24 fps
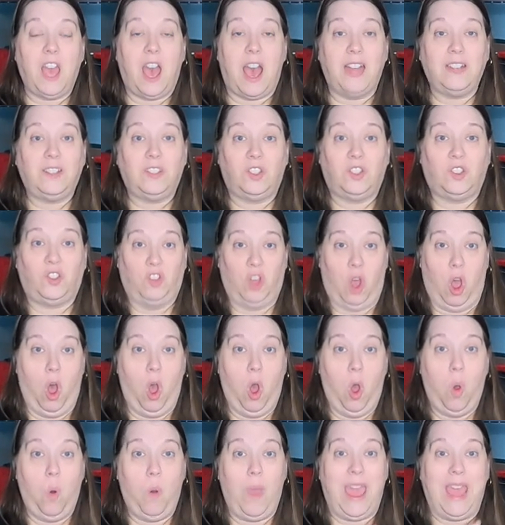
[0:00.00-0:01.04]
got
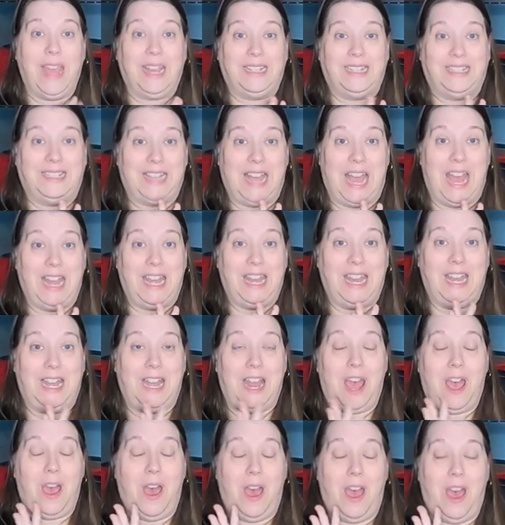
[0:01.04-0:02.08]
so
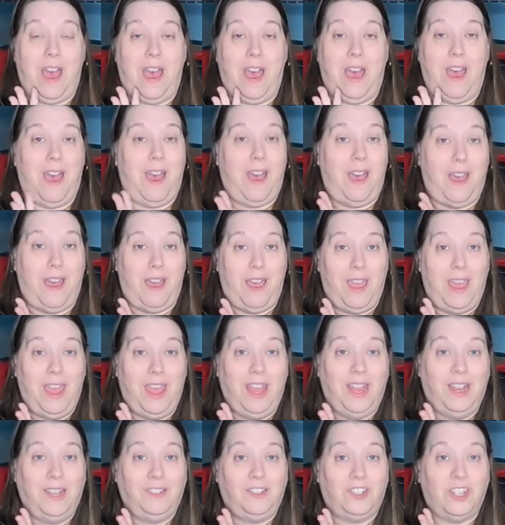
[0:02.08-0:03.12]
excited.
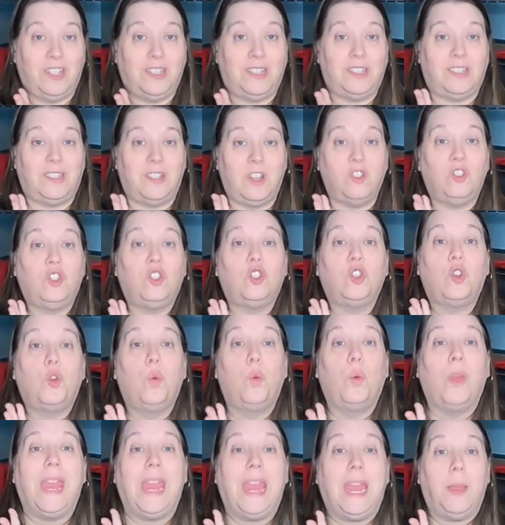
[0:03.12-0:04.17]
It just
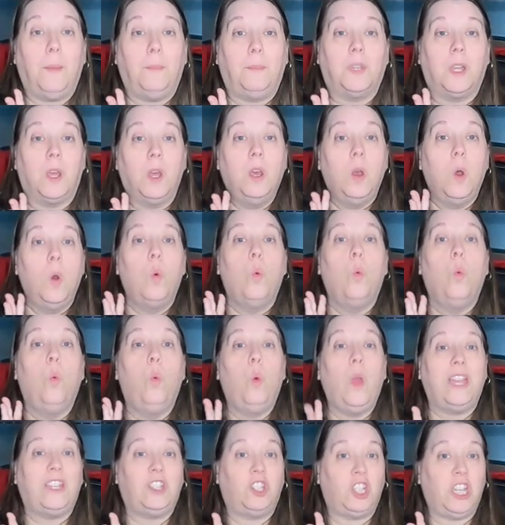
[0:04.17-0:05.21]
screamed
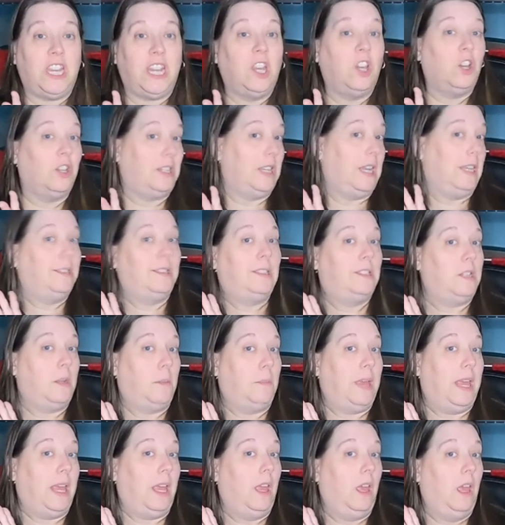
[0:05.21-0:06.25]
witchy goodness
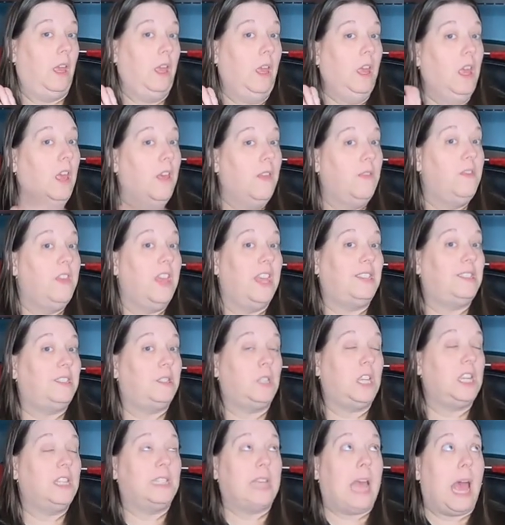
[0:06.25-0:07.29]
to me.
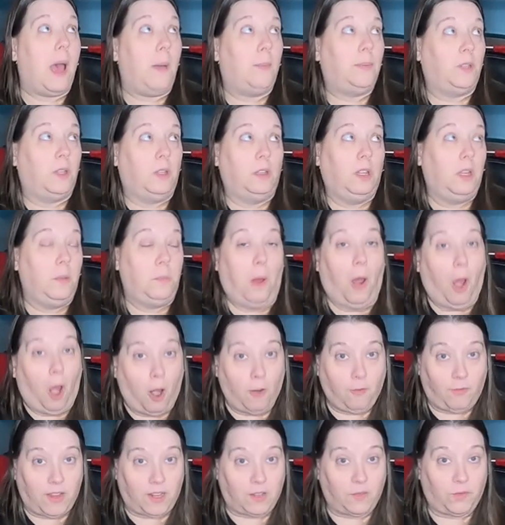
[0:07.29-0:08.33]
This is absolutely
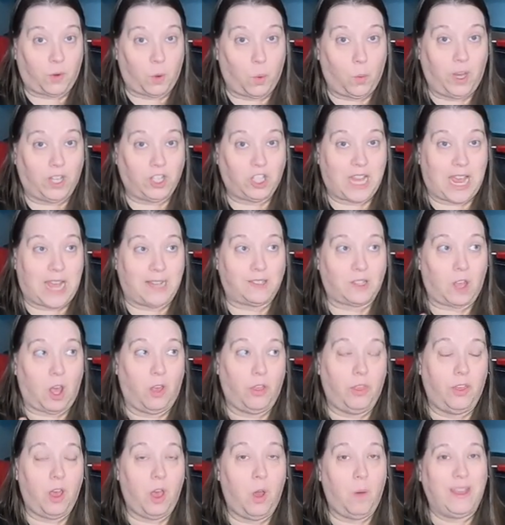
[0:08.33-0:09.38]
perfect for witch hats,
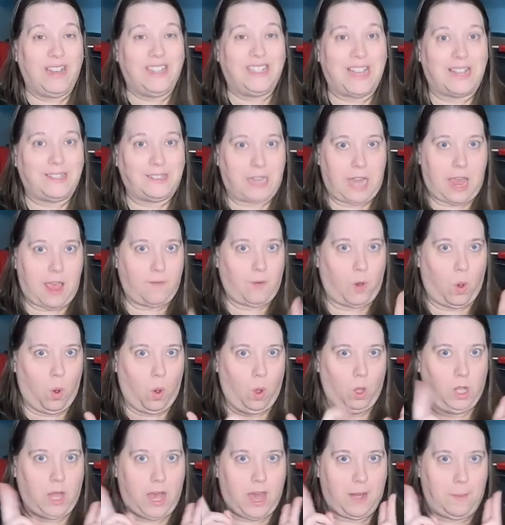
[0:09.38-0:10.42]
although it doesn't have a
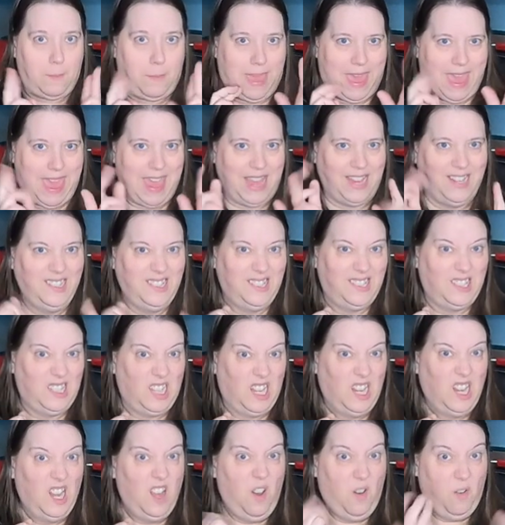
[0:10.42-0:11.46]
whole lot of pegs
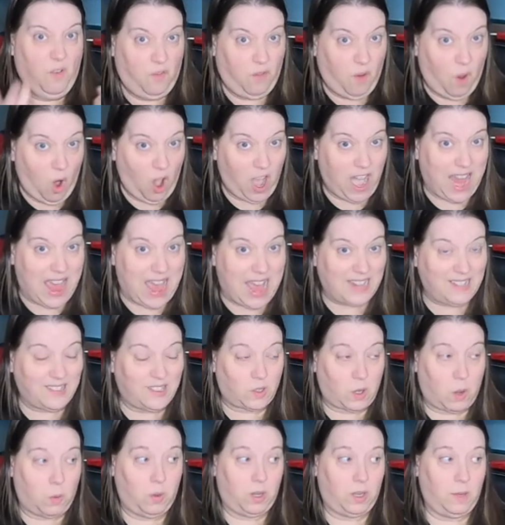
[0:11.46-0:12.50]
for
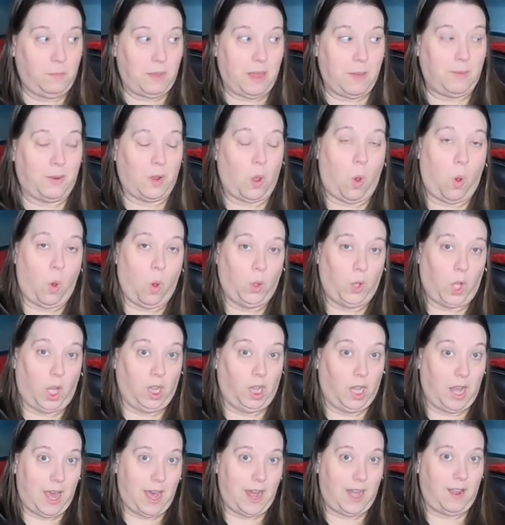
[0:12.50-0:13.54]
hats, so I wouldn't be able to hold a
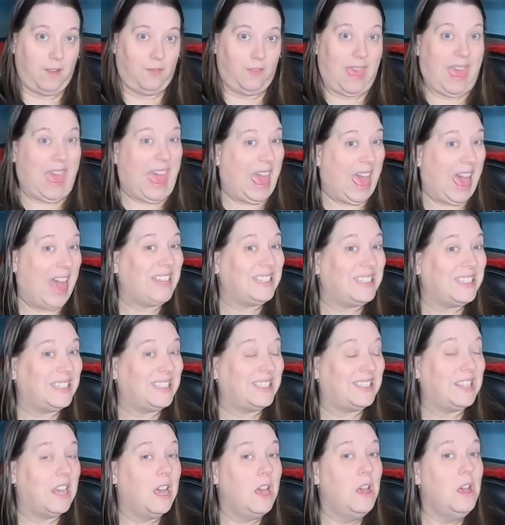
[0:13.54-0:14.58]
lot of
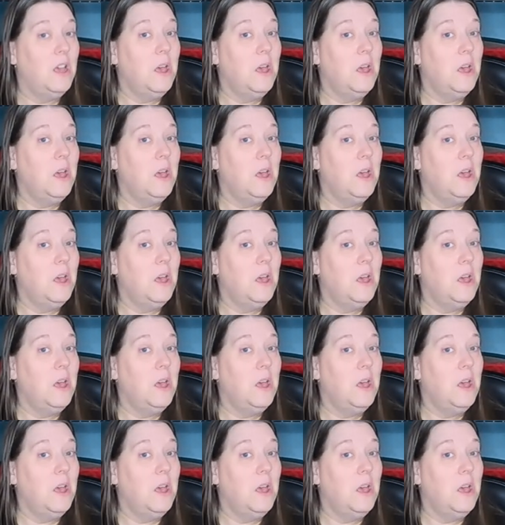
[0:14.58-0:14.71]
hats.